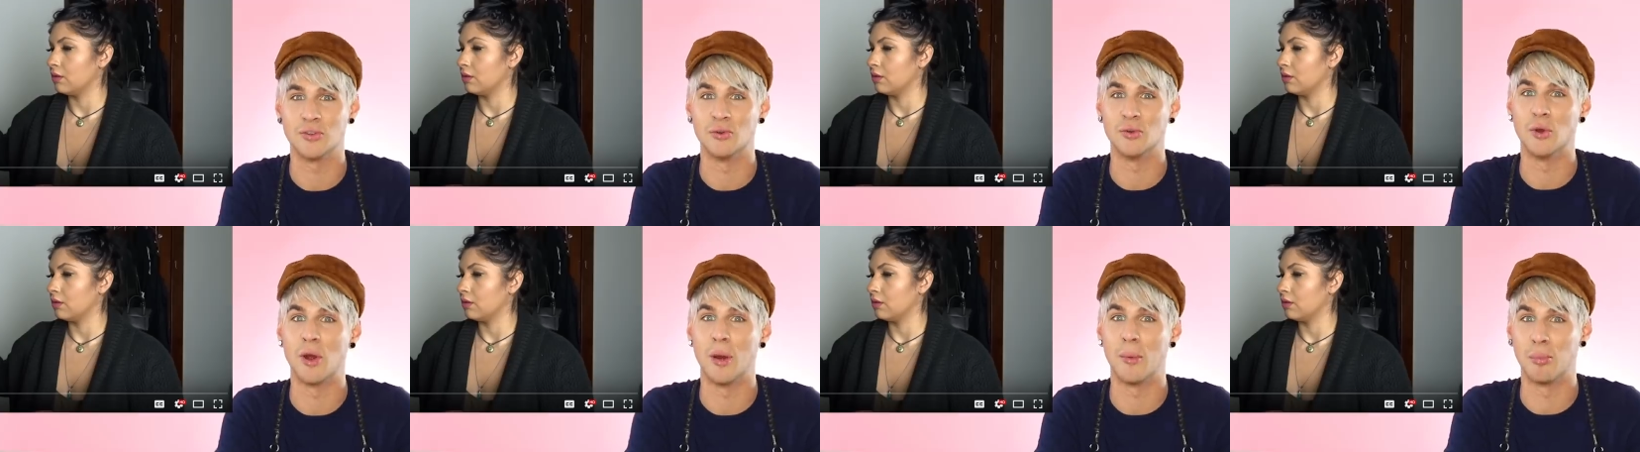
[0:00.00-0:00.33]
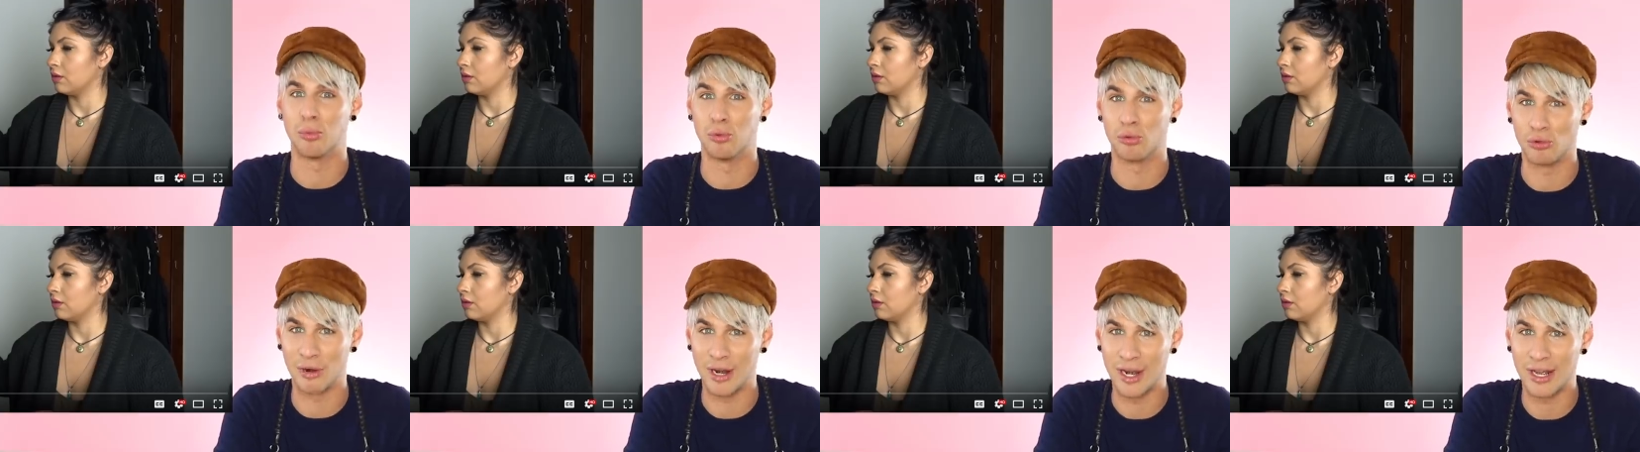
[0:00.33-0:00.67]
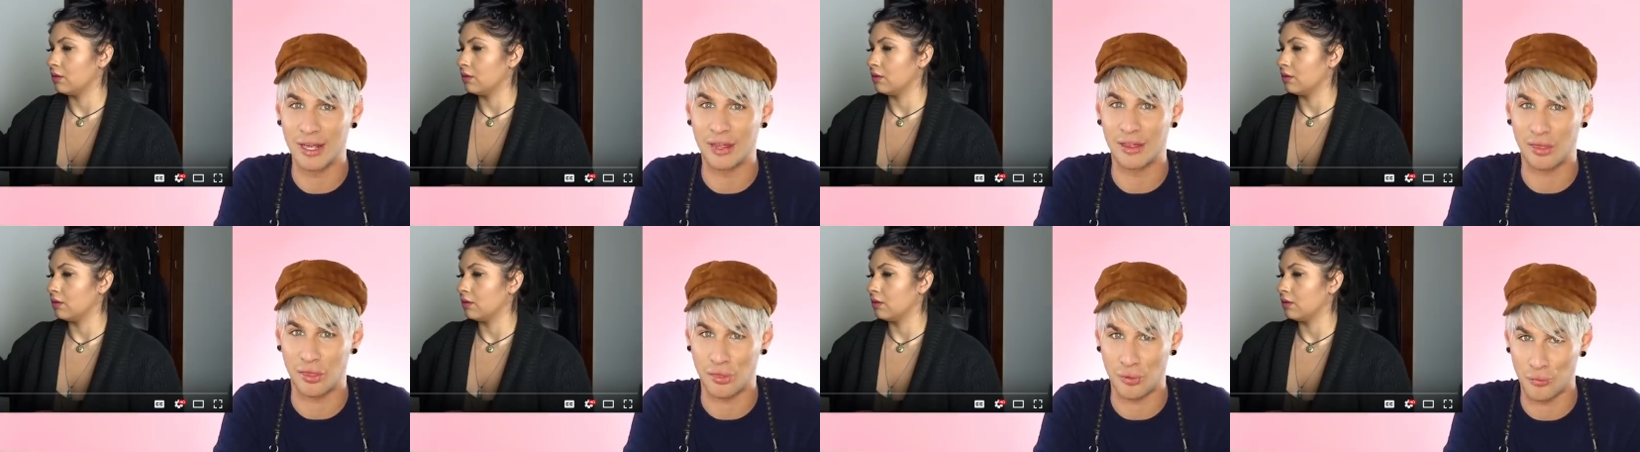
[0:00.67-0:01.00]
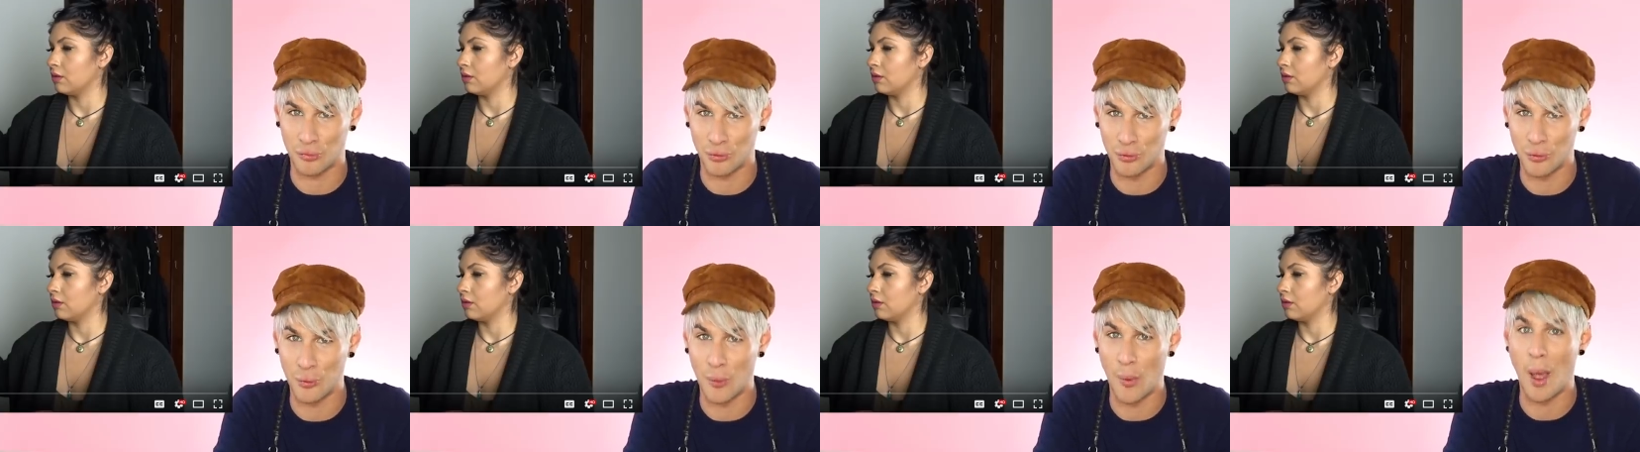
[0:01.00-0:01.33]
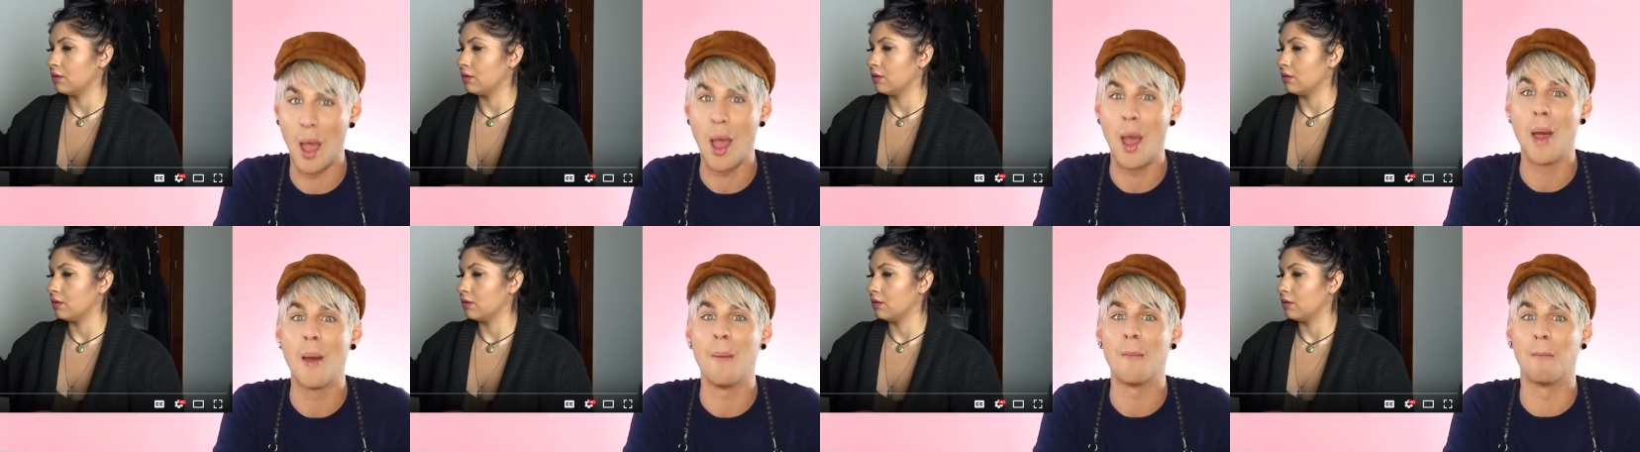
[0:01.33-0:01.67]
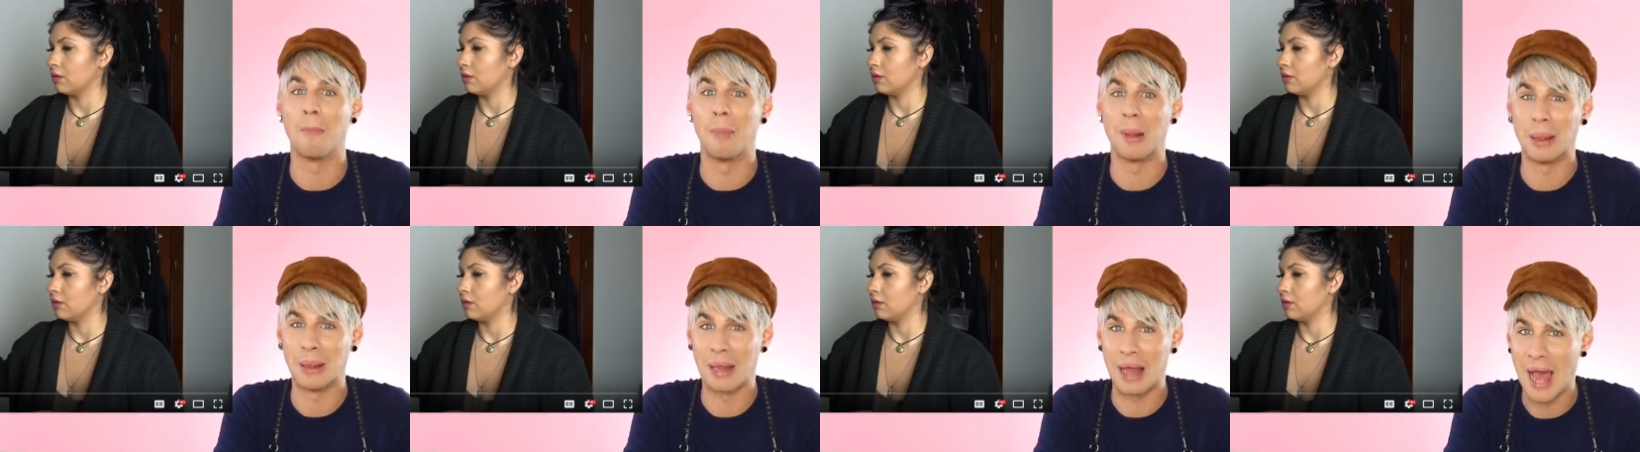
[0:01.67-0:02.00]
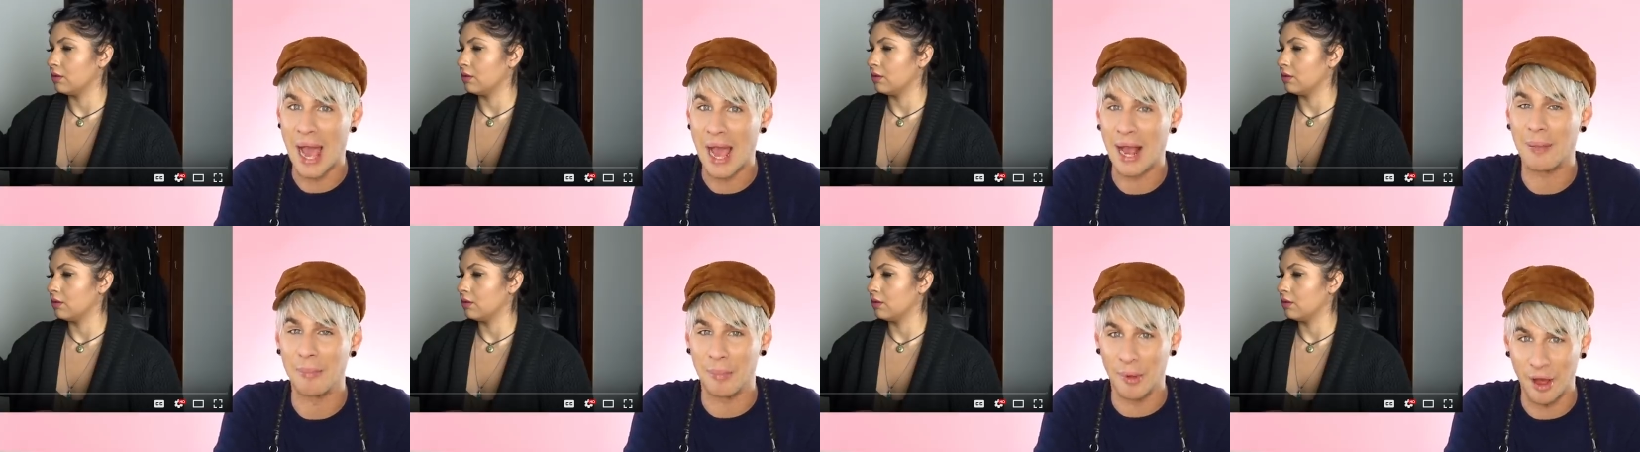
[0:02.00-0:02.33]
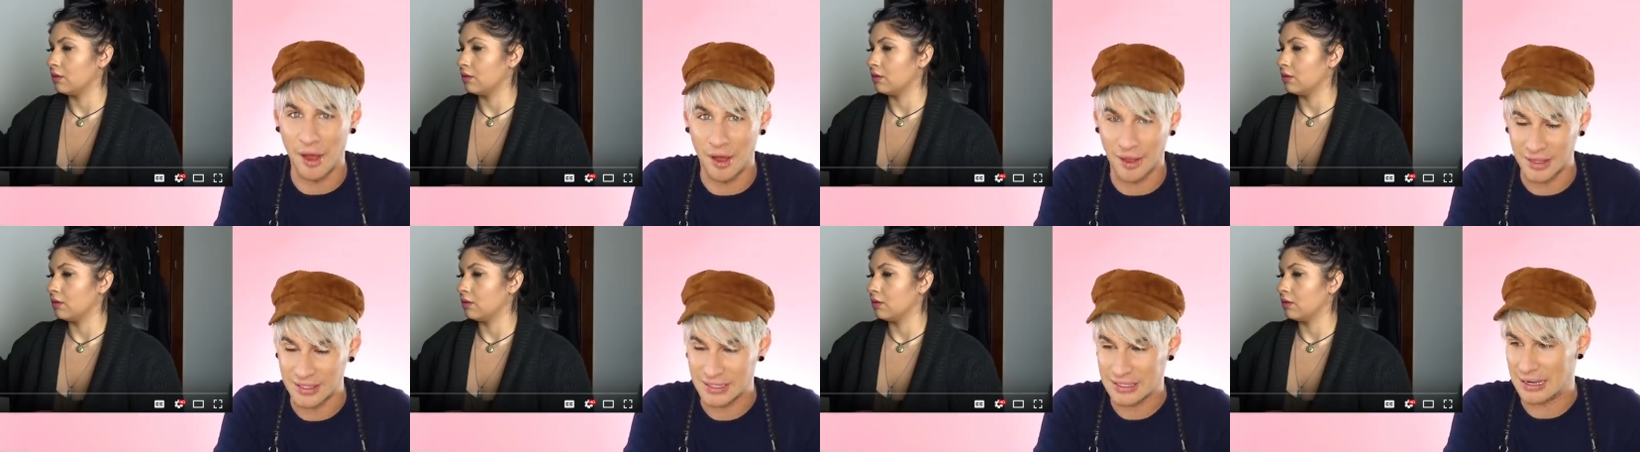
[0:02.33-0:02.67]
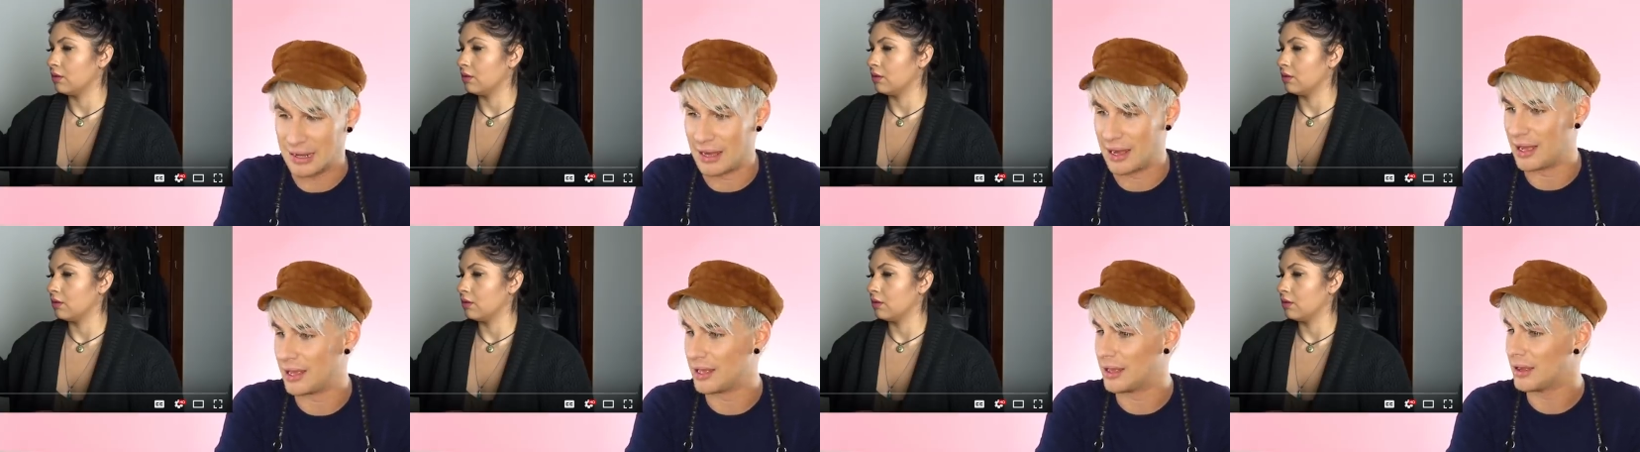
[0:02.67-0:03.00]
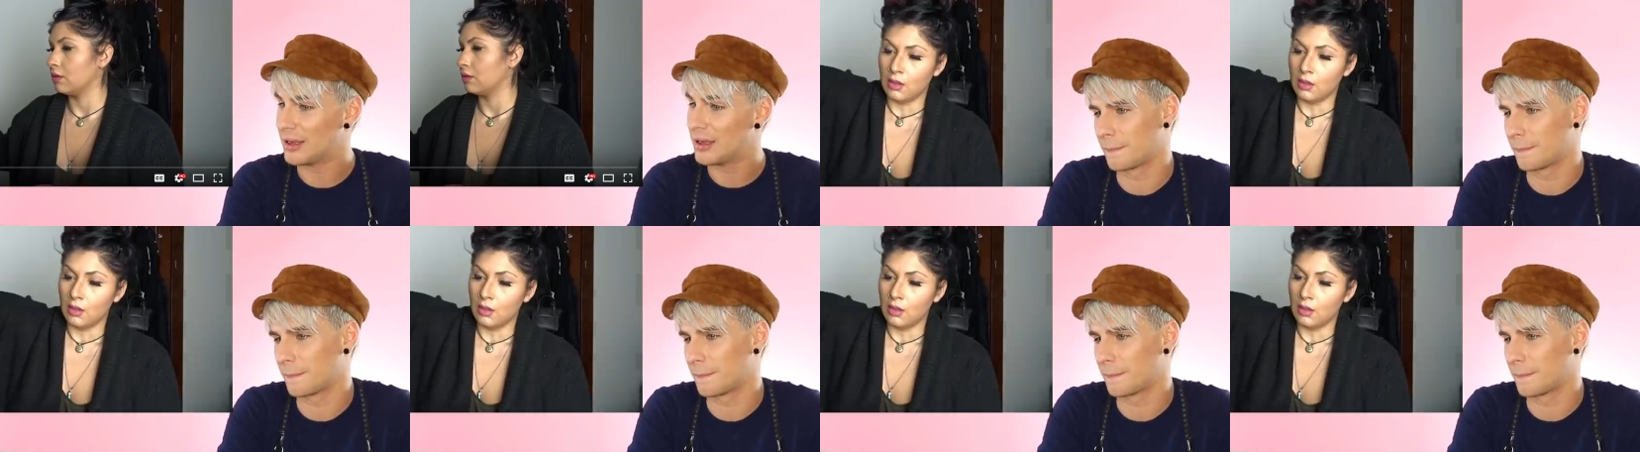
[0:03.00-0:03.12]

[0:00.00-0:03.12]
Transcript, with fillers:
Speaker 1: to break through Black Box Dye.